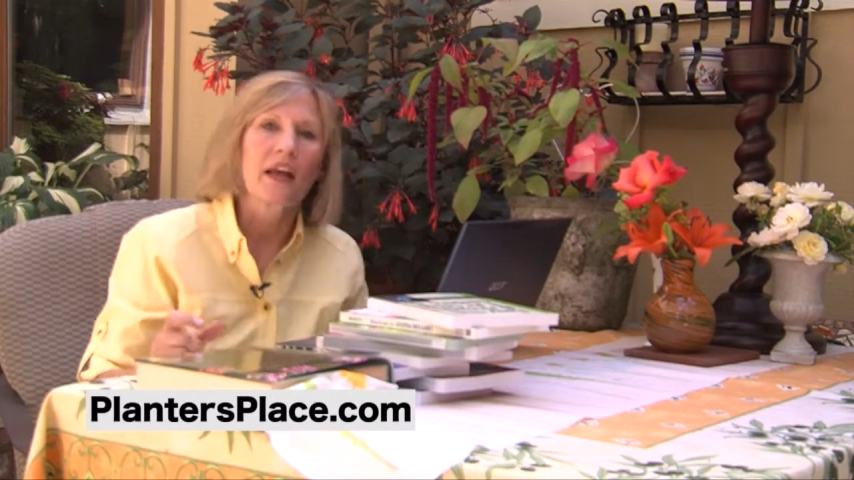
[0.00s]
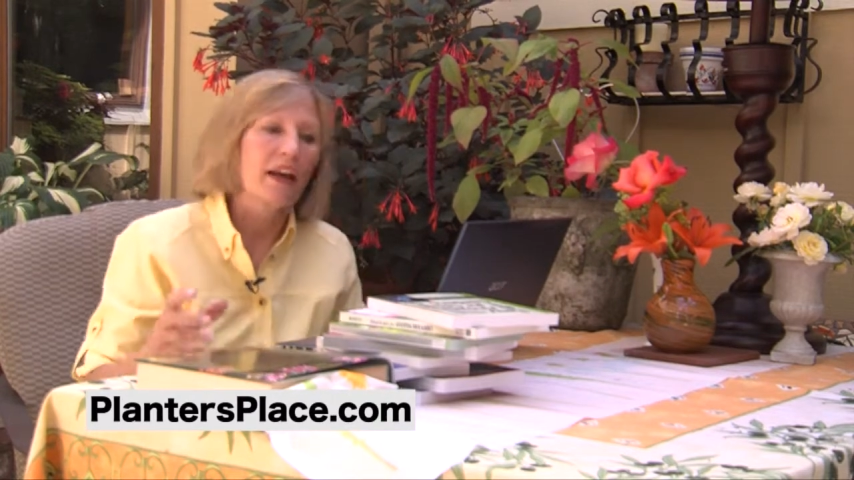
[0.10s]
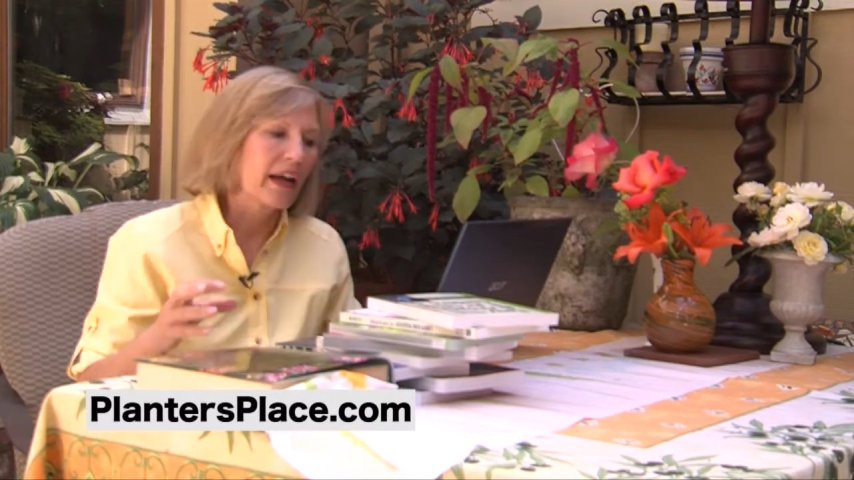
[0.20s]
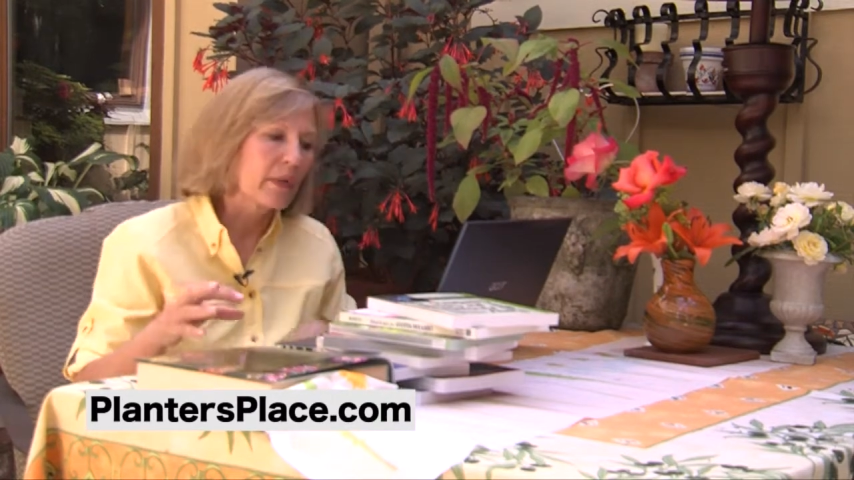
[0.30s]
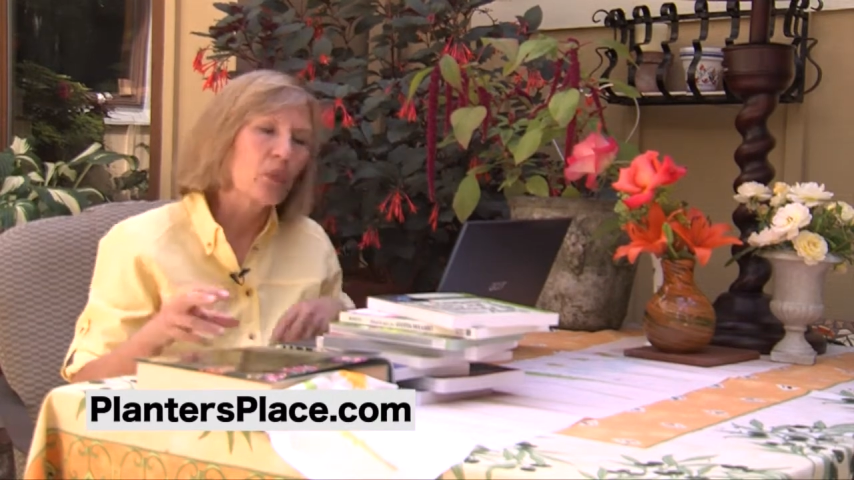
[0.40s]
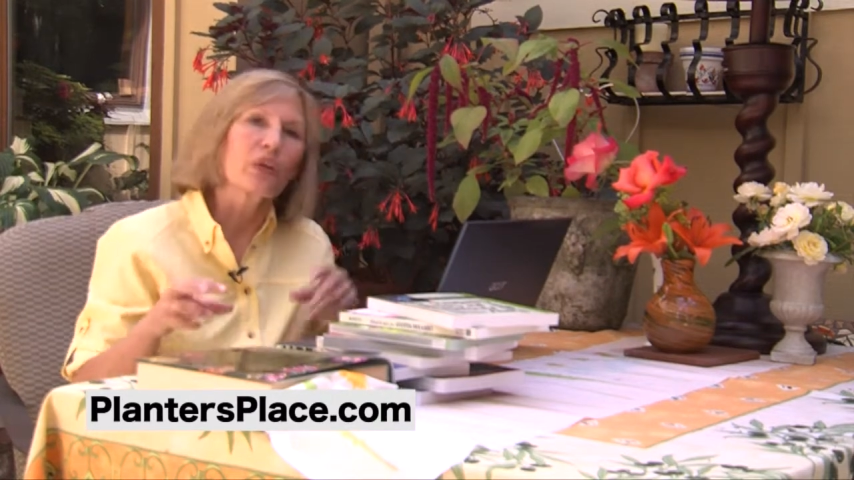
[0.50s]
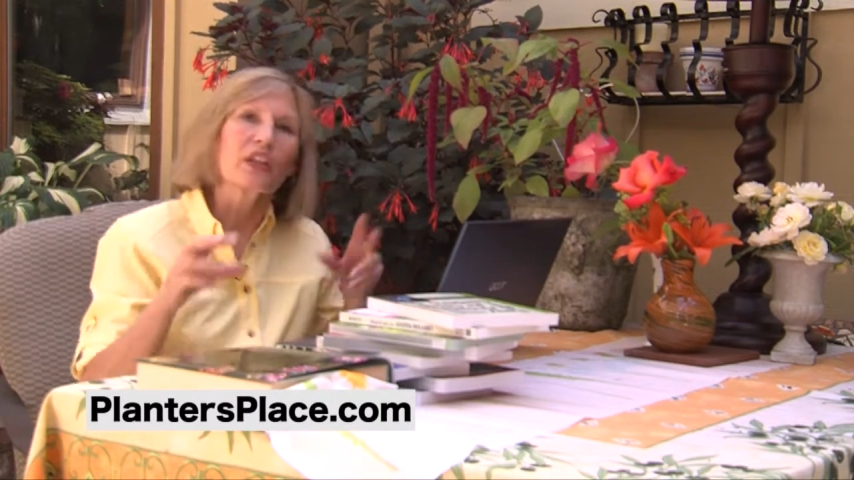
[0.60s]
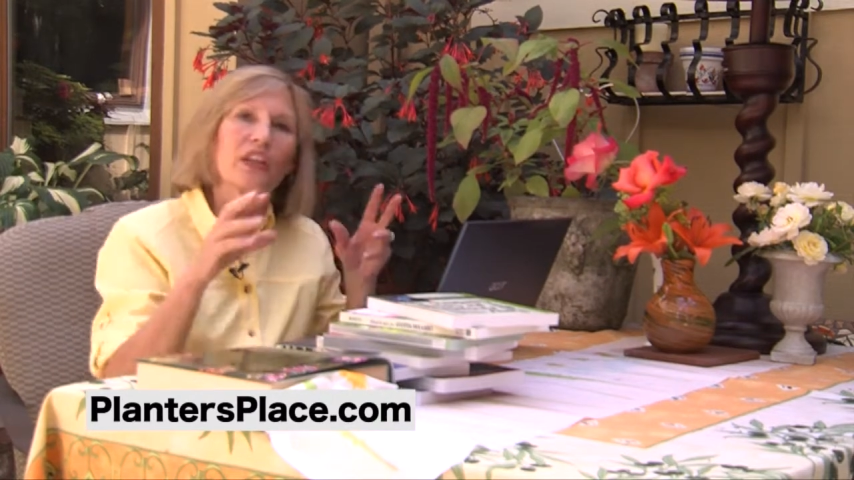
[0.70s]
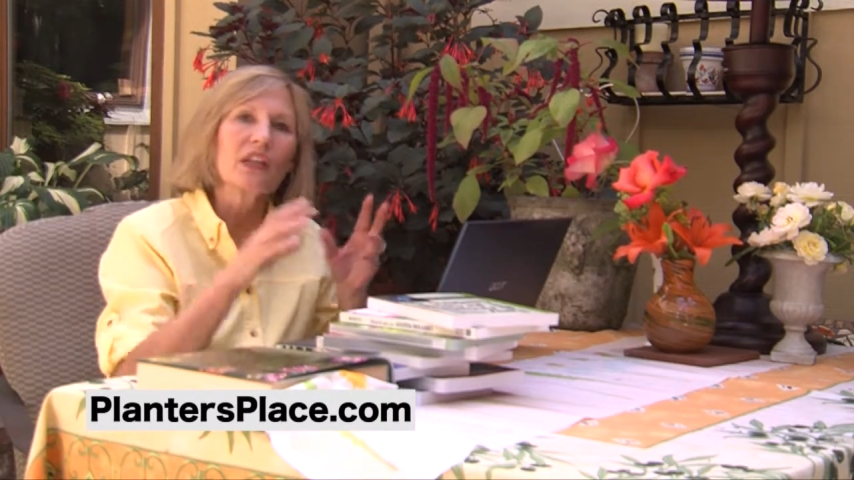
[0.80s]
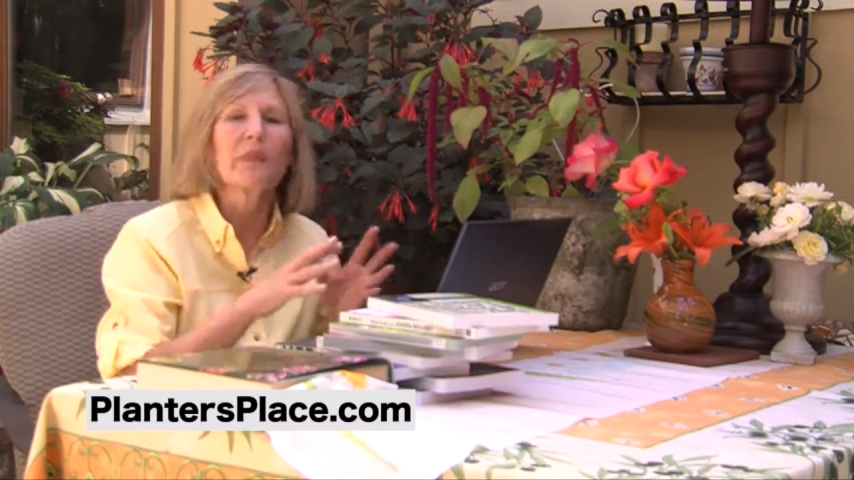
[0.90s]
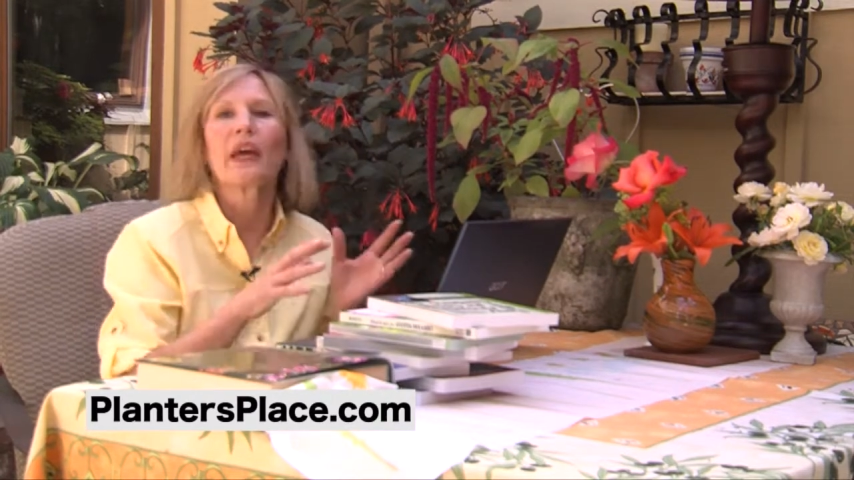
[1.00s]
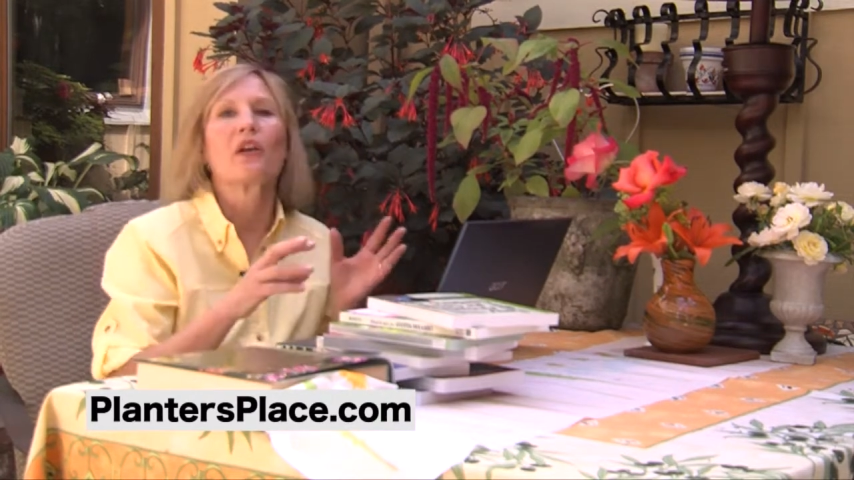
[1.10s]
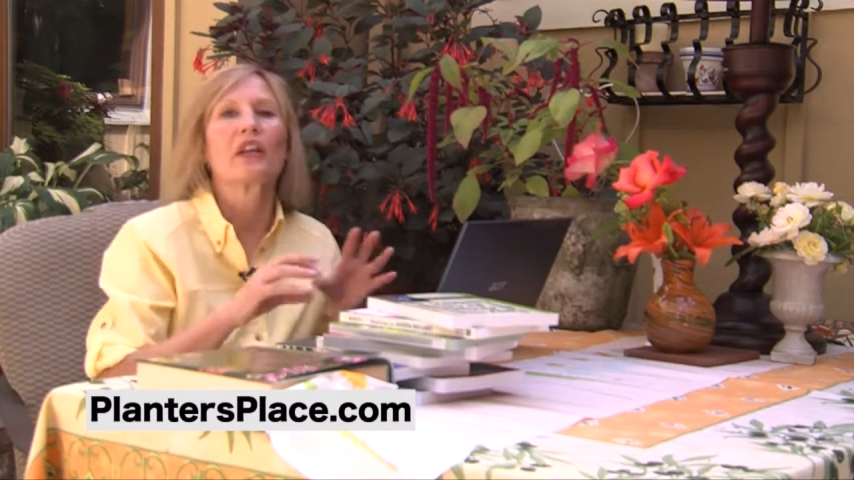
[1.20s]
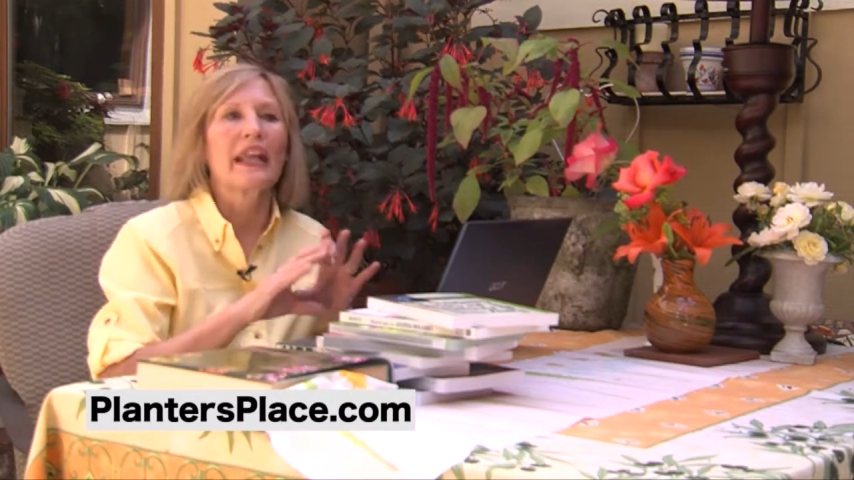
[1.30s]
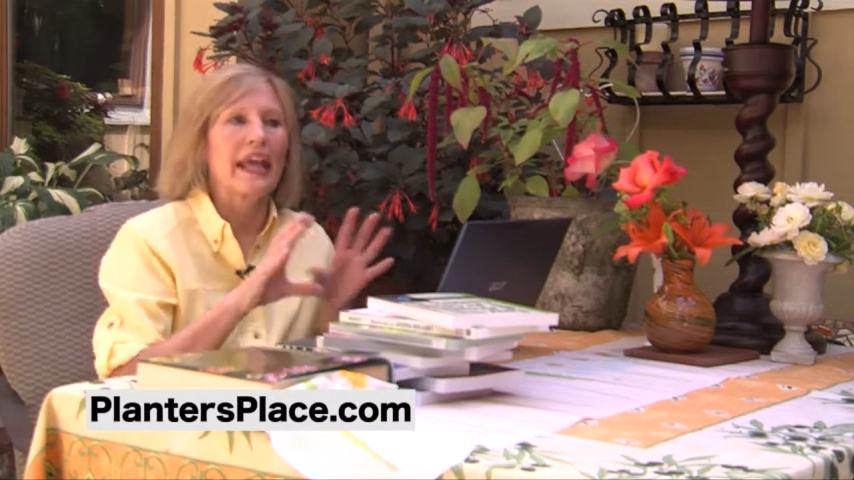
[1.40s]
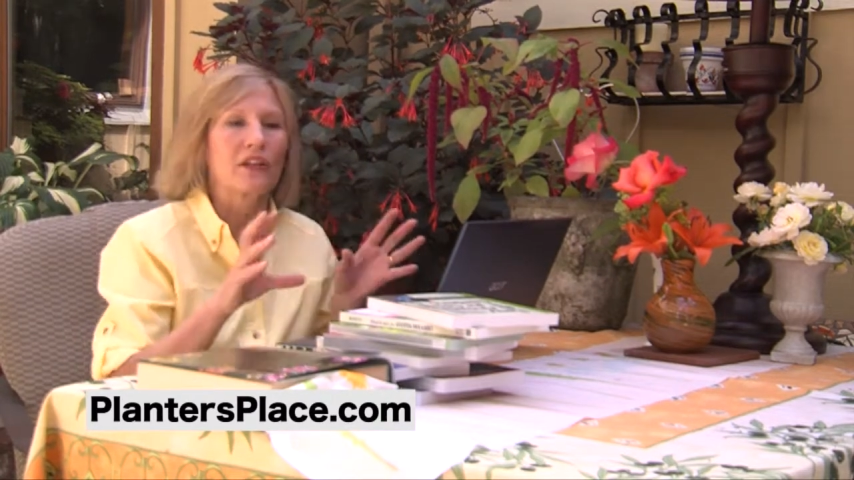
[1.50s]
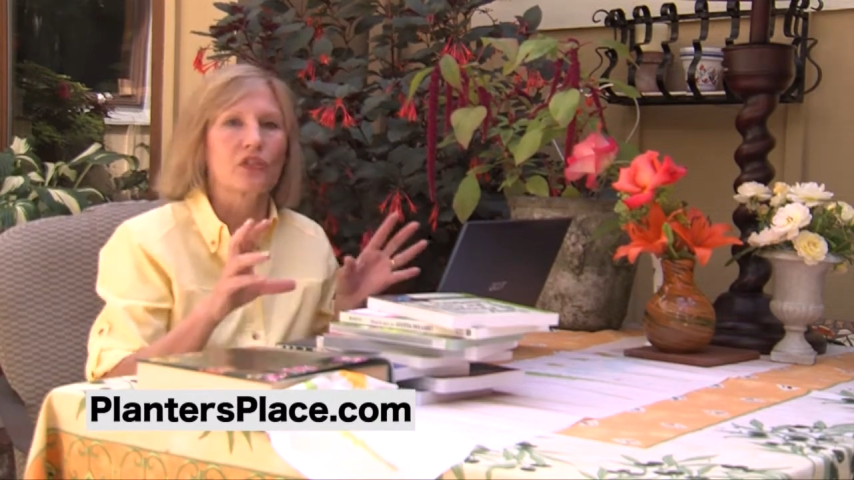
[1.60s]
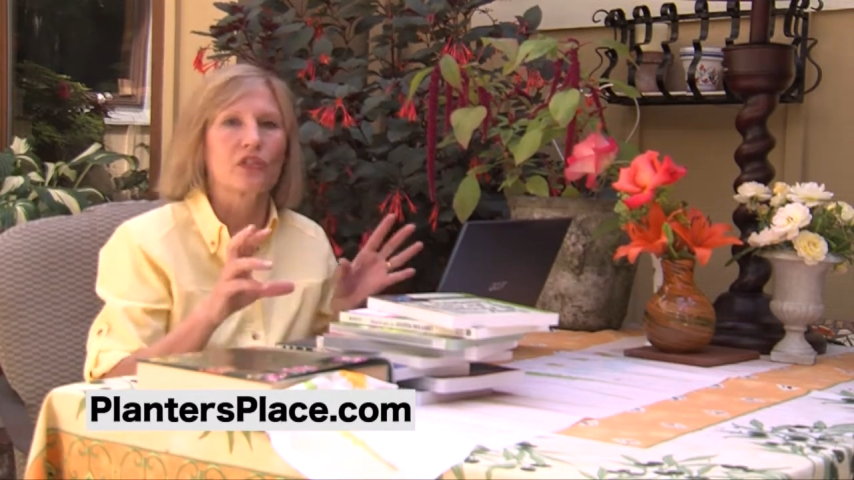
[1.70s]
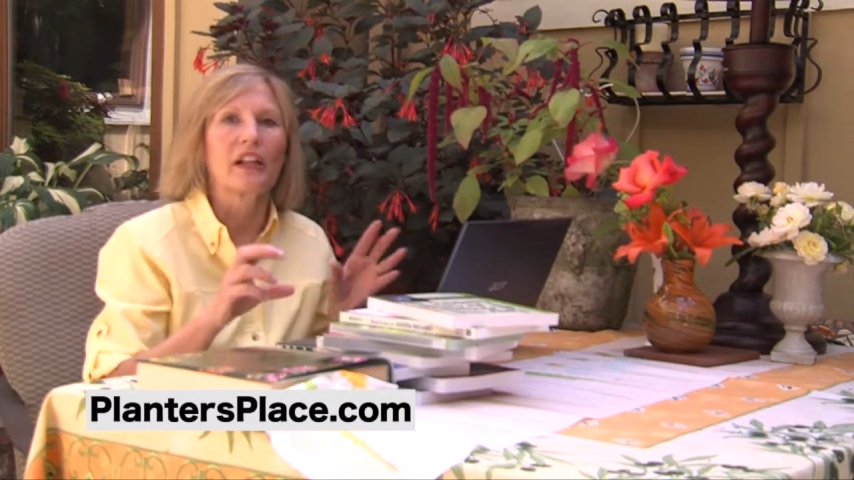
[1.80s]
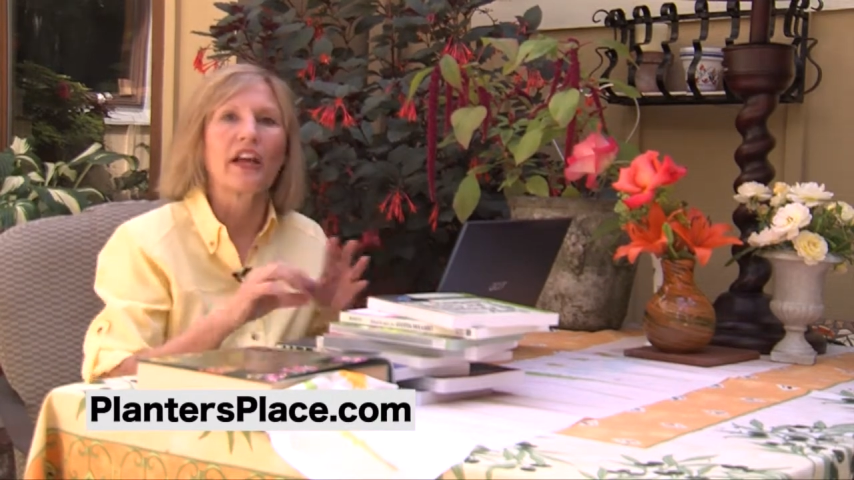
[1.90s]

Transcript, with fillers: and I will email an answer.